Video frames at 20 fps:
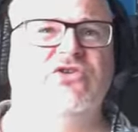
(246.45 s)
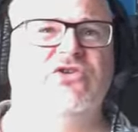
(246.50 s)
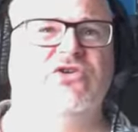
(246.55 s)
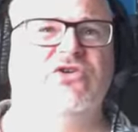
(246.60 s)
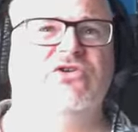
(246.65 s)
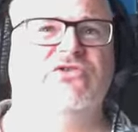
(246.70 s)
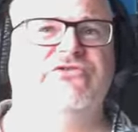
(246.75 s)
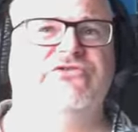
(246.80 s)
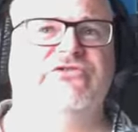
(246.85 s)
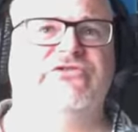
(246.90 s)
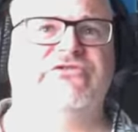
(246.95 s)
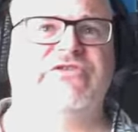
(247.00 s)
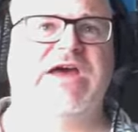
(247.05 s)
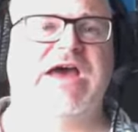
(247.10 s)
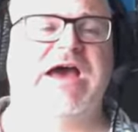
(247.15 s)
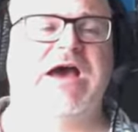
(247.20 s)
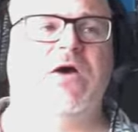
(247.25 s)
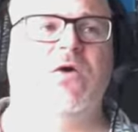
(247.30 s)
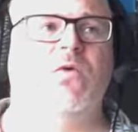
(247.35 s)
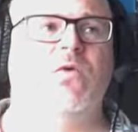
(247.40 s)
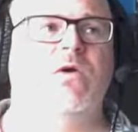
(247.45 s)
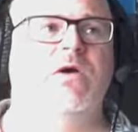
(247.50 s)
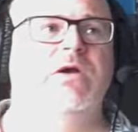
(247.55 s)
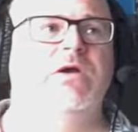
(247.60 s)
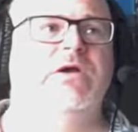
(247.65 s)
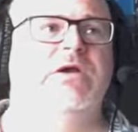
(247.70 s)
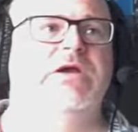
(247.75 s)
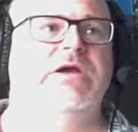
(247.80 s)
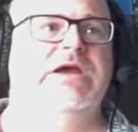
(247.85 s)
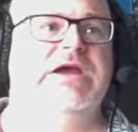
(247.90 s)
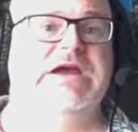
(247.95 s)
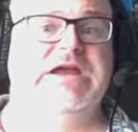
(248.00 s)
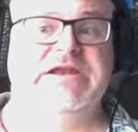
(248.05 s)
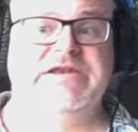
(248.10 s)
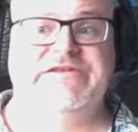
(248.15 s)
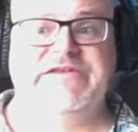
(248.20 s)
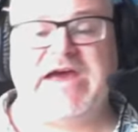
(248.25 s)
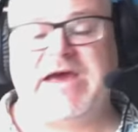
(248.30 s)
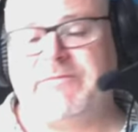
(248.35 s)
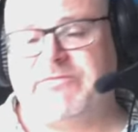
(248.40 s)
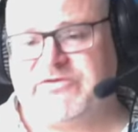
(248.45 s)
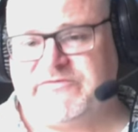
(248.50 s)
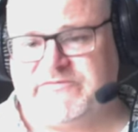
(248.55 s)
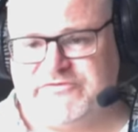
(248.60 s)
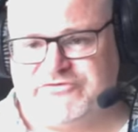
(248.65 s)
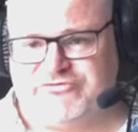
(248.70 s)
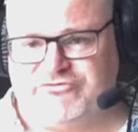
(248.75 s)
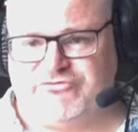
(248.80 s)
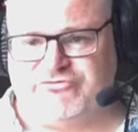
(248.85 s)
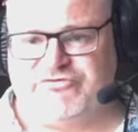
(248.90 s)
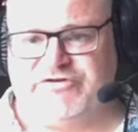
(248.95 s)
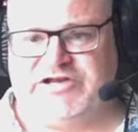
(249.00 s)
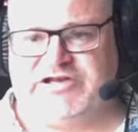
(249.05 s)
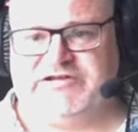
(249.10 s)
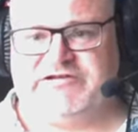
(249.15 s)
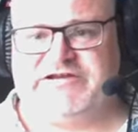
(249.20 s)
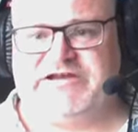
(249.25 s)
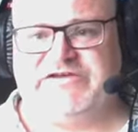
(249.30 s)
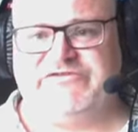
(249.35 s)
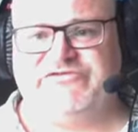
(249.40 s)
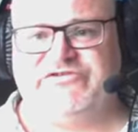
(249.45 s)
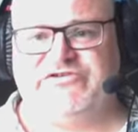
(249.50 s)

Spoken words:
know just how in depth of a drug dealer he is.